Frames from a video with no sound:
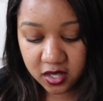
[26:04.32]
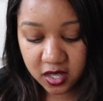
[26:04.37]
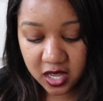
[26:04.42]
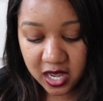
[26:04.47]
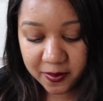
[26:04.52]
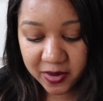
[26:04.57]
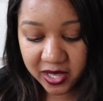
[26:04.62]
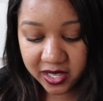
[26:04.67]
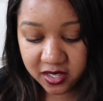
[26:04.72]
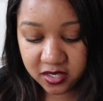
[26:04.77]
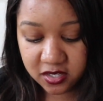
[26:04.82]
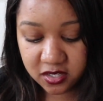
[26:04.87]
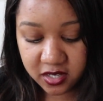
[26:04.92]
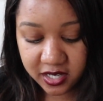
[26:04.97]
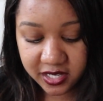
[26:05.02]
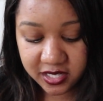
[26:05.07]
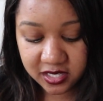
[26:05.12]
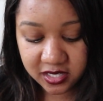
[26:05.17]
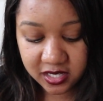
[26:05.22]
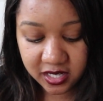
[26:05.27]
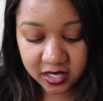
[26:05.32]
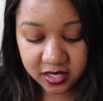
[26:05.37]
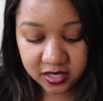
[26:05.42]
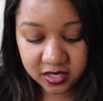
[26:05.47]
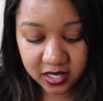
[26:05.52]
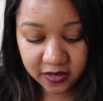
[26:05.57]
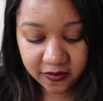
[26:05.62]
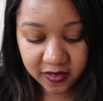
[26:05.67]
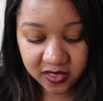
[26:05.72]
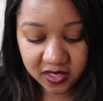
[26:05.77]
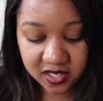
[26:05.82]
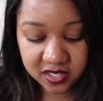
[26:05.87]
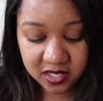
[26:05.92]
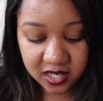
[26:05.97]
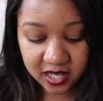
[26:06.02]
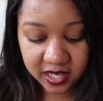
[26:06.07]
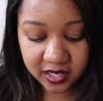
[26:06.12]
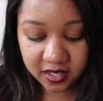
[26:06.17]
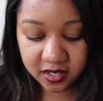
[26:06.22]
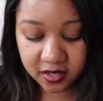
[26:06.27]
I'm like a size 6, and I think these are
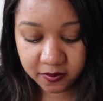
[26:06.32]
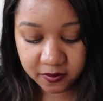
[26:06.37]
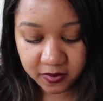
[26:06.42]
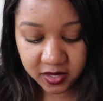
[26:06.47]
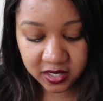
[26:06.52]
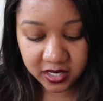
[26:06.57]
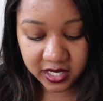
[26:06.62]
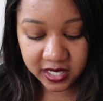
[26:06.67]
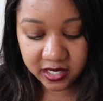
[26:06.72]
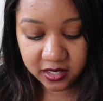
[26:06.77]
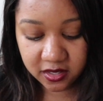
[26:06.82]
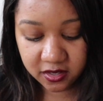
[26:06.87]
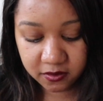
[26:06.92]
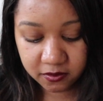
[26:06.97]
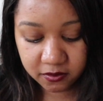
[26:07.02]
like okay.